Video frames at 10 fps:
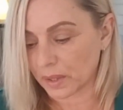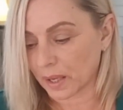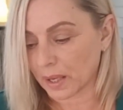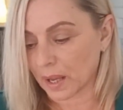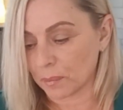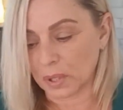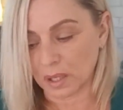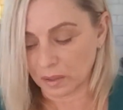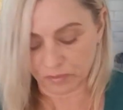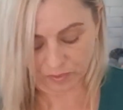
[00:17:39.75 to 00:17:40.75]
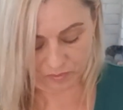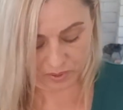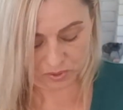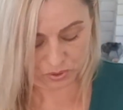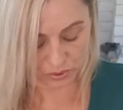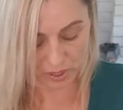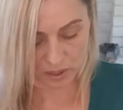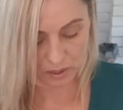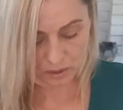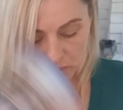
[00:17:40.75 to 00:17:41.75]
They're coming in for
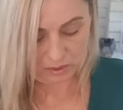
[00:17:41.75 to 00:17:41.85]
victory.